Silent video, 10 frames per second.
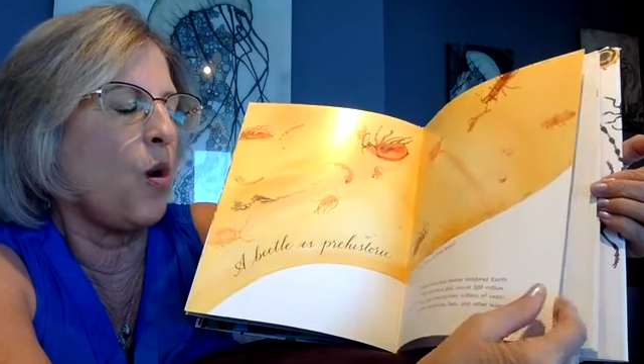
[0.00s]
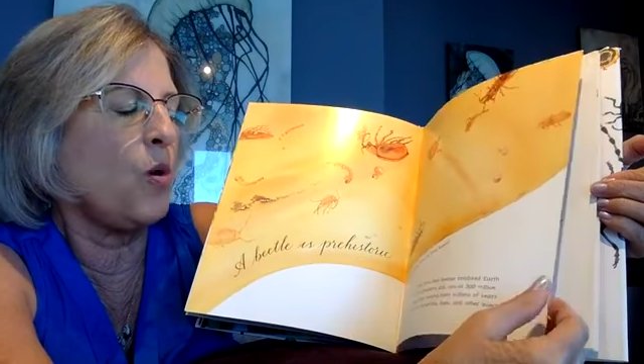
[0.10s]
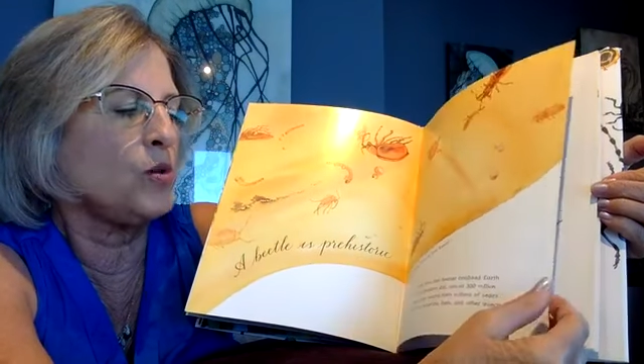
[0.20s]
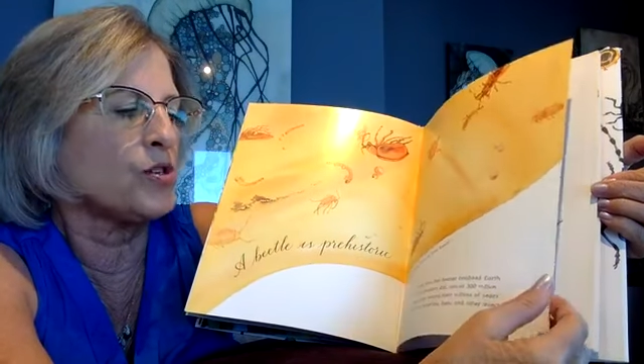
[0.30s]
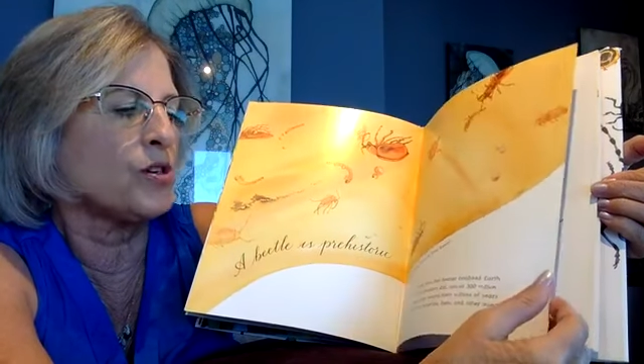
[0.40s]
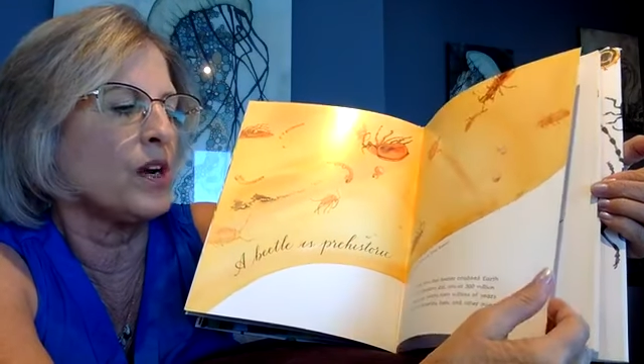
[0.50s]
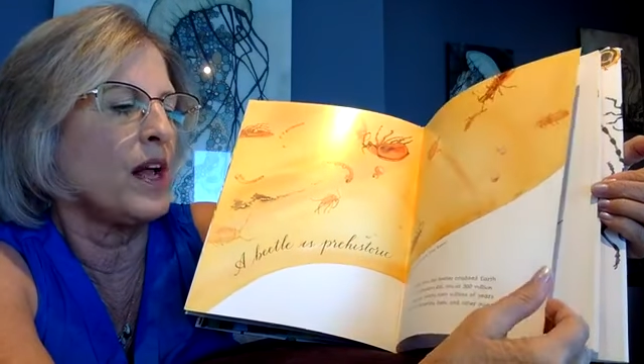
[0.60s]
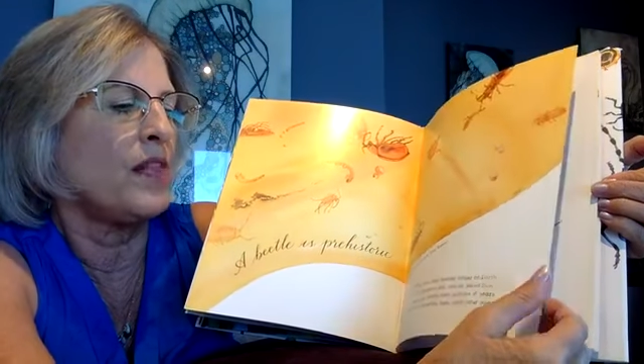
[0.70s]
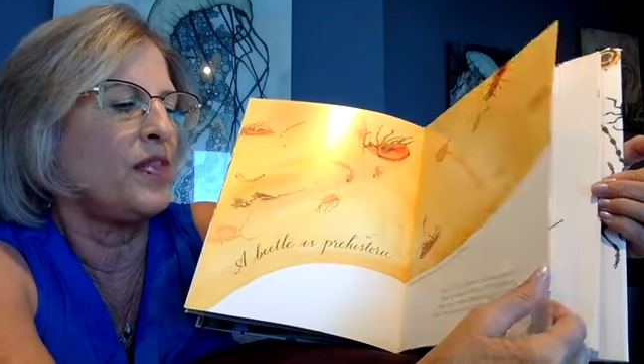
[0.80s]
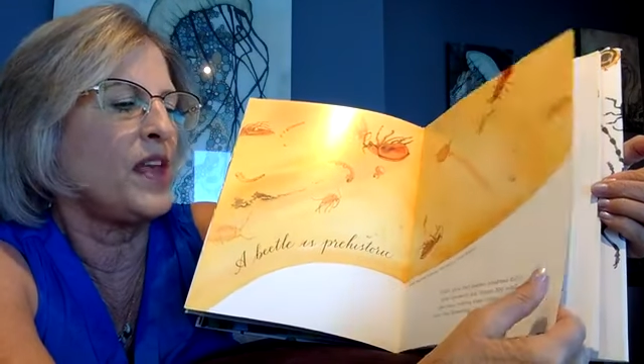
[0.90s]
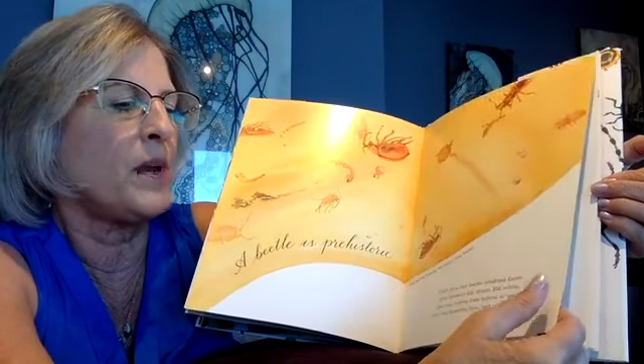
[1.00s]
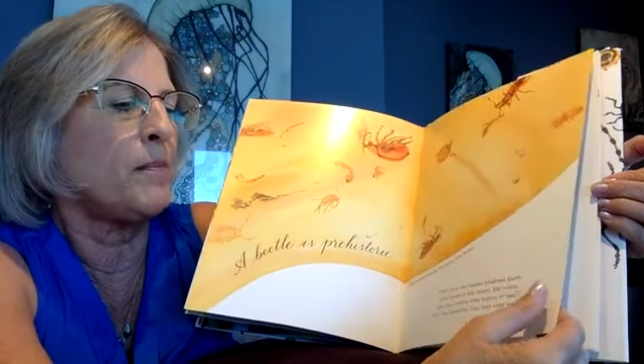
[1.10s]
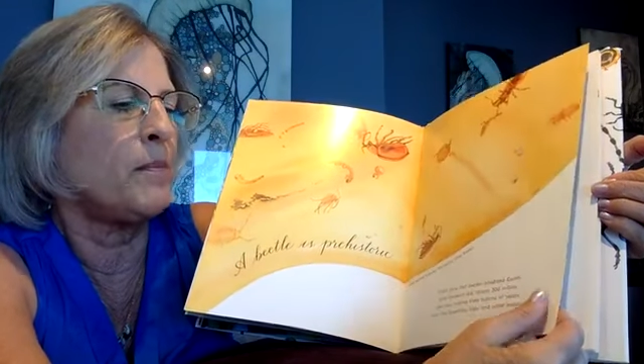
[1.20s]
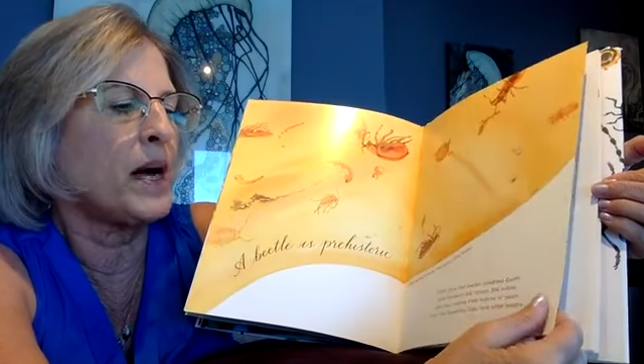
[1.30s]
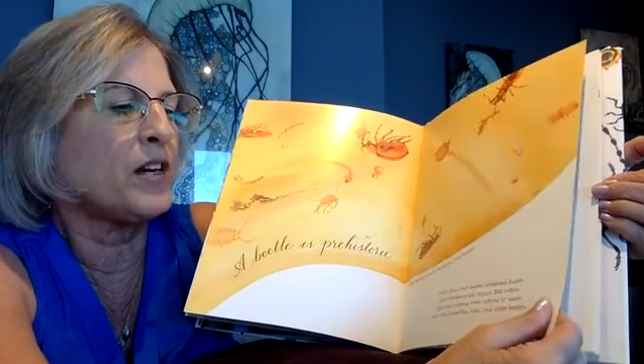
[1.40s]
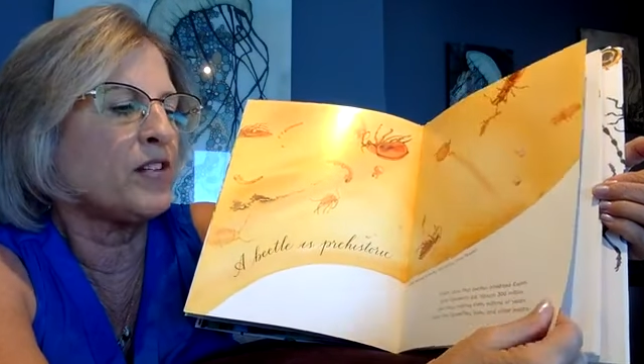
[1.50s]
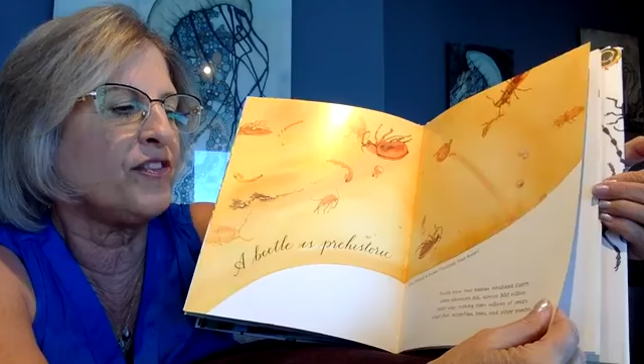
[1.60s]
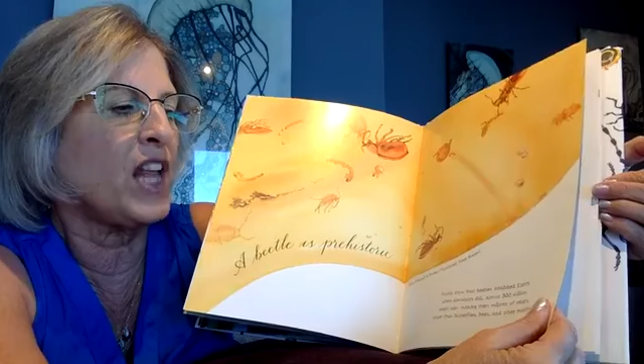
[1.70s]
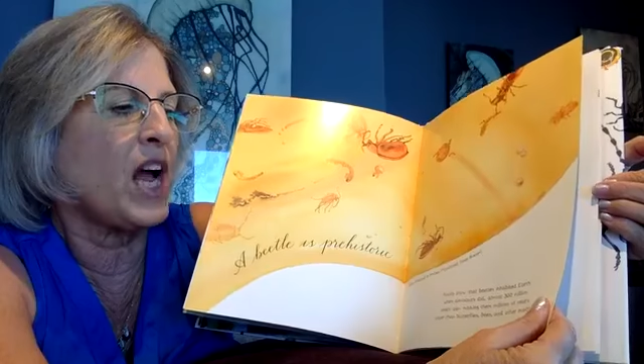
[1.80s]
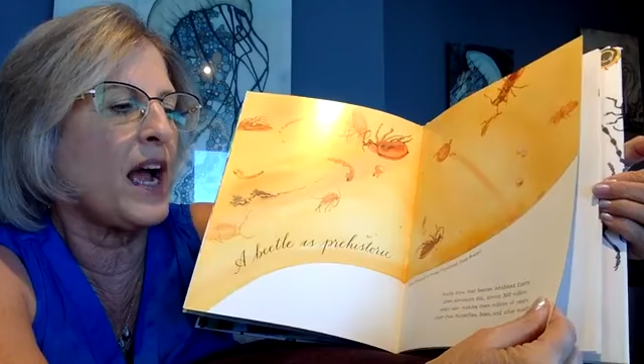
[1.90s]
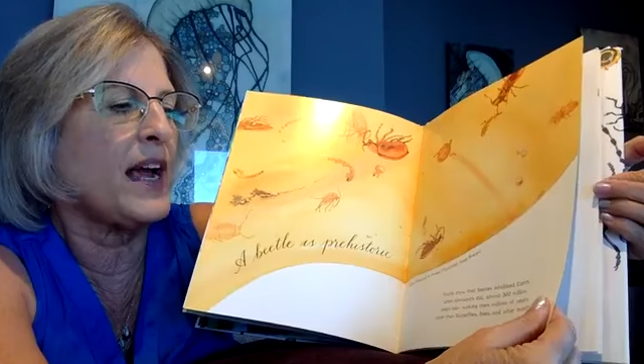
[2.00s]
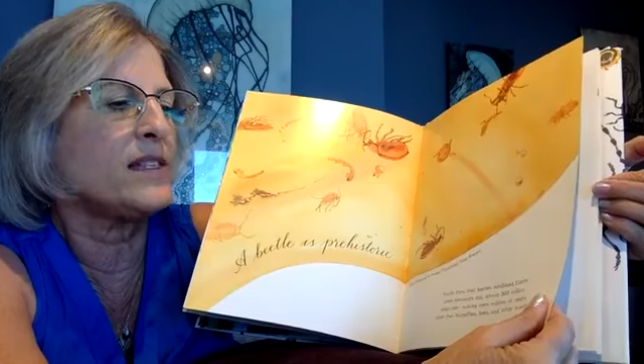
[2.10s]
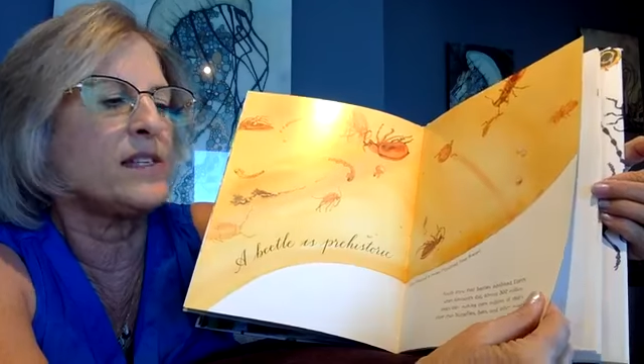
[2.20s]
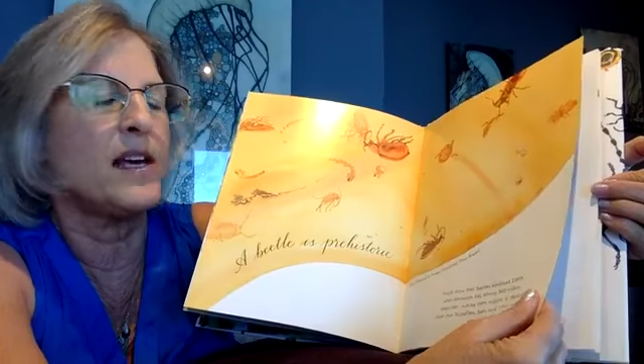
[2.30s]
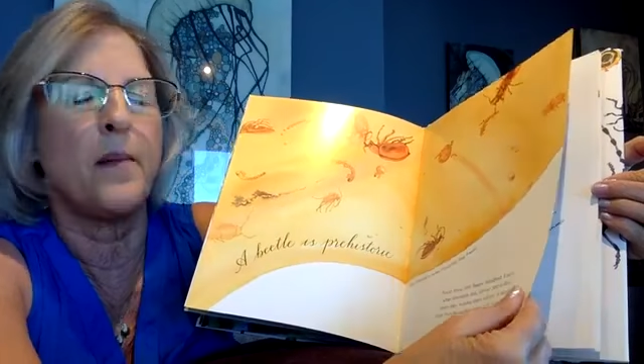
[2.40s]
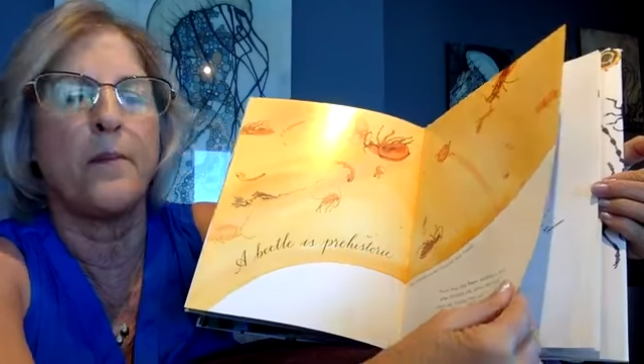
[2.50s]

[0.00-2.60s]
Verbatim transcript: older than butterflies,